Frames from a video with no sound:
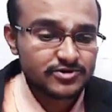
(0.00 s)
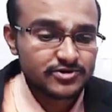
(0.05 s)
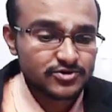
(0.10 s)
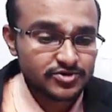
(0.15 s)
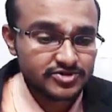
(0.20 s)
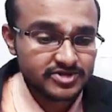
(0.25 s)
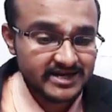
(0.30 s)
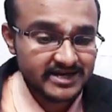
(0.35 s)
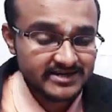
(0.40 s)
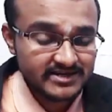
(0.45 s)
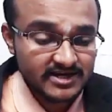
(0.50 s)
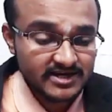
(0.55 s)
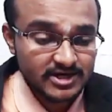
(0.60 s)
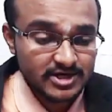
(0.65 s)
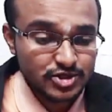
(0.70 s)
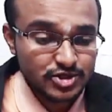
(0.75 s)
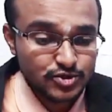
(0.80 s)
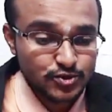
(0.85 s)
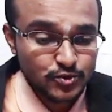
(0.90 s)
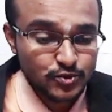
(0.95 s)
We know
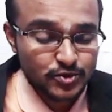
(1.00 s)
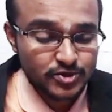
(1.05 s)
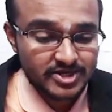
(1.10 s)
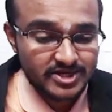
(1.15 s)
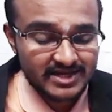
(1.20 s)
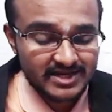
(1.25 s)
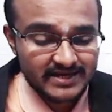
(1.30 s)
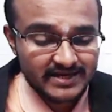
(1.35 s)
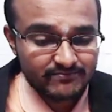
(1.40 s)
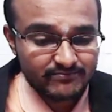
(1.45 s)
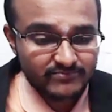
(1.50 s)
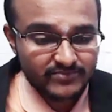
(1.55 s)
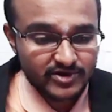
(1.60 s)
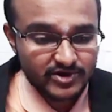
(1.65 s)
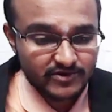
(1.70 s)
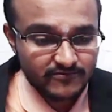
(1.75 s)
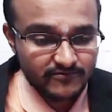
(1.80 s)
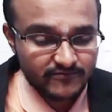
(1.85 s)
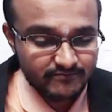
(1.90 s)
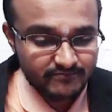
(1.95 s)
that total
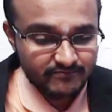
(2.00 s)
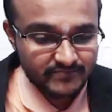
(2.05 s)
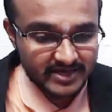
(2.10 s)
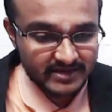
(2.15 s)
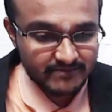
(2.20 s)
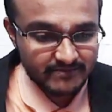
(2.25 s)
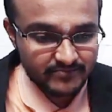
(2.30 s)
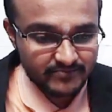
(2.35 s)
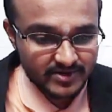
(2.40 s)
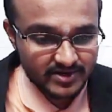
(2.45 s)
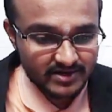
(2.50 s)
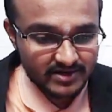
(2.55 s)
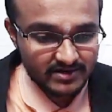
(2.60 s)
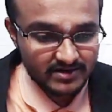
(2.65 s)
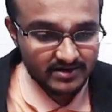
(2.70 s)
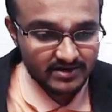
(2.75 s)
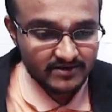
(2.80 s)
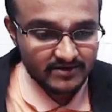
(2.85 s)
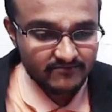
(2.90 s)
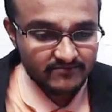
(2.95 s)
number of
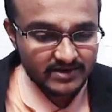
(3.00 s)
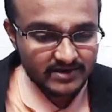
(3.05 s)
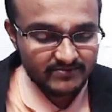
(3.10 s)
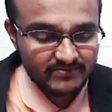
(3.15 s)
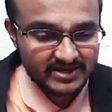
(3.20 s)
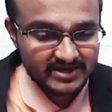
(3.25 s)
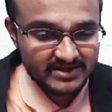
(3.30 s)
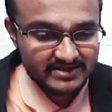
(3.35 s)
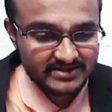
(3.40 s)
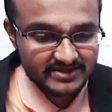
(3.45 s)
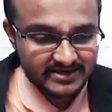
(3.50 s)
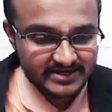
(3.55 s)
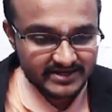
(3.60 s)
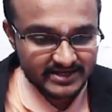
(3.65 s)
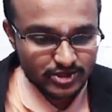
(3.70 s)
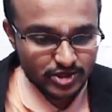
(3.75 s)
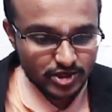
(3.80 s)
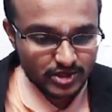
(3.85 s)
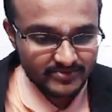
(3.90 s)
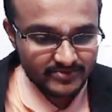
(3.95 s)
people will be in
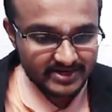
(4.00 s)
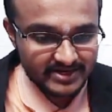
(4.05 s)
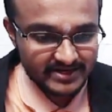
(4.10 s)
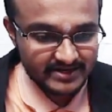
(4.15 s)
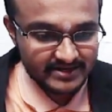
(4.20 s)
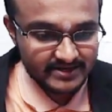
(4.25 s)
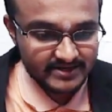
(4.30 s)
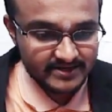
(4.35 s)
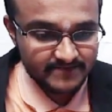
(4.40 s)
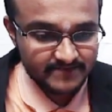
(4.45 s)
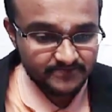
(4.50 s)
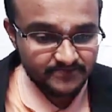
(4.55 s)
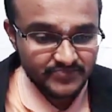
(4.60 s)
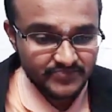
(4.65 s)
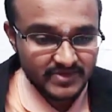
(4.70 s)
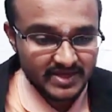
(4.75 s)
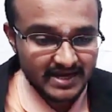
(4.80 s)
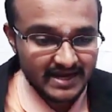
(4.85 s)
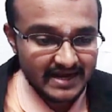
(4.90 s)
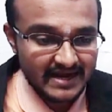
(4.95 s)
the denominator